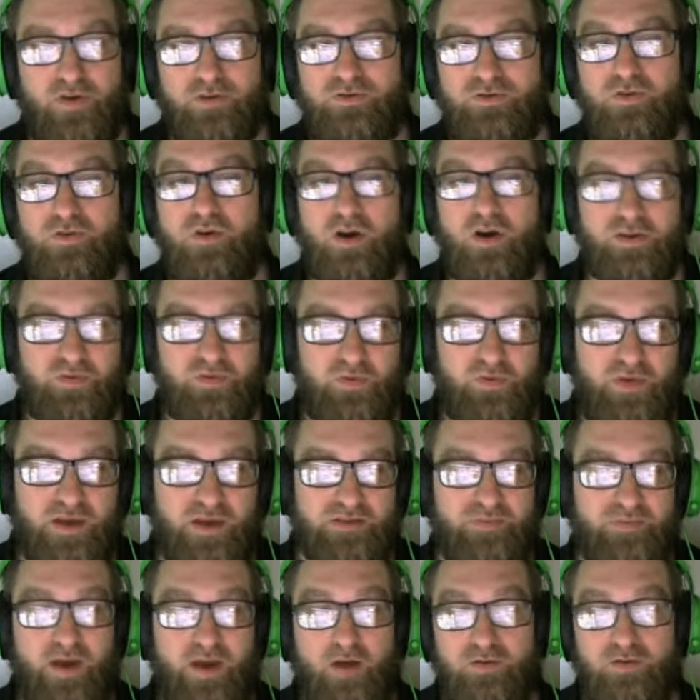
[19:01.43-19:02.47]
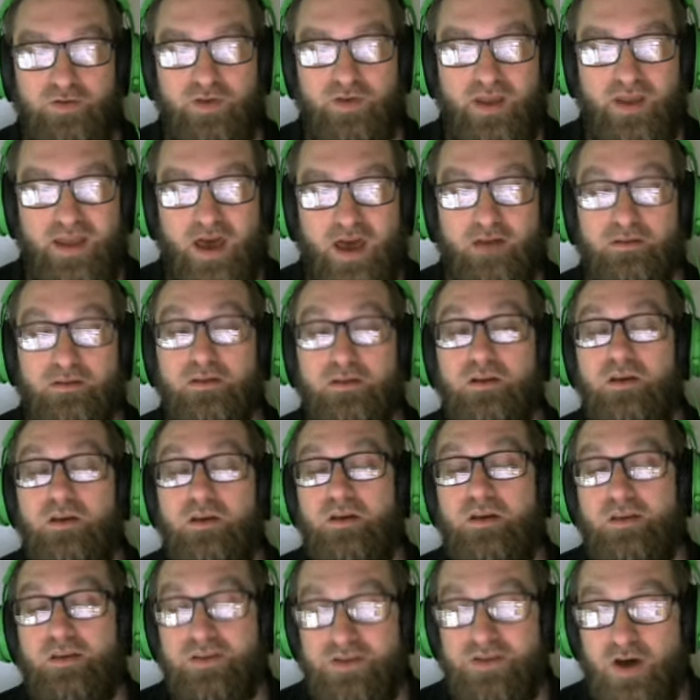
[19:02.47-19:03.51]
Two cost 3,000 power, 2k counter.
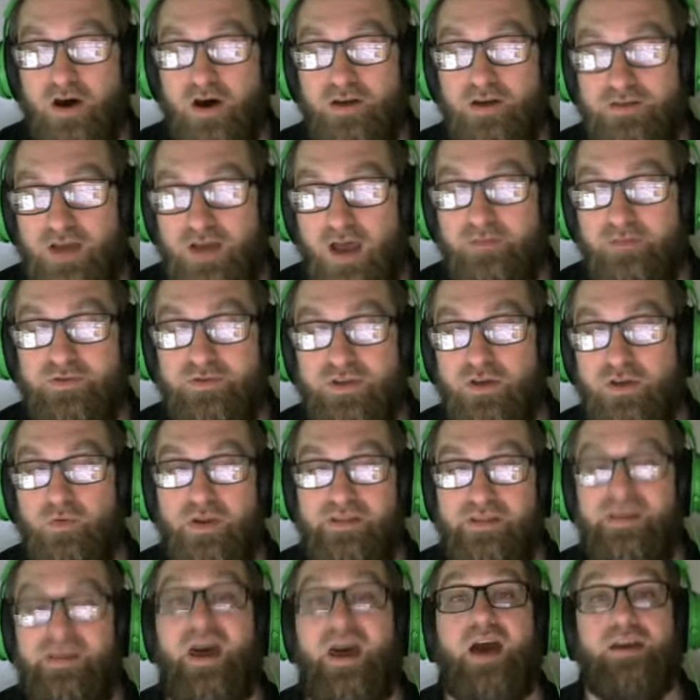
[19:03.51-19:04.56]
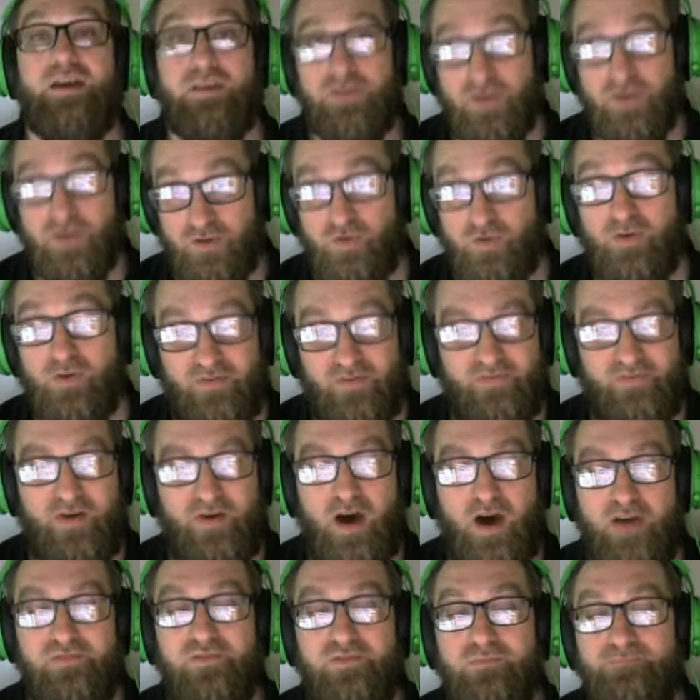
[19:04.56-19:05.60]
DON!! times two when attacking, so swing for
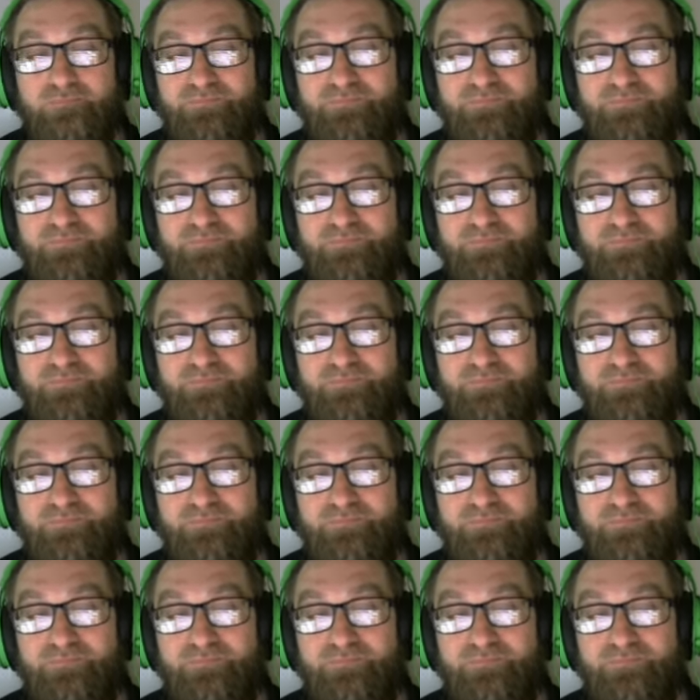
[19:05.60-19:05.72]
five.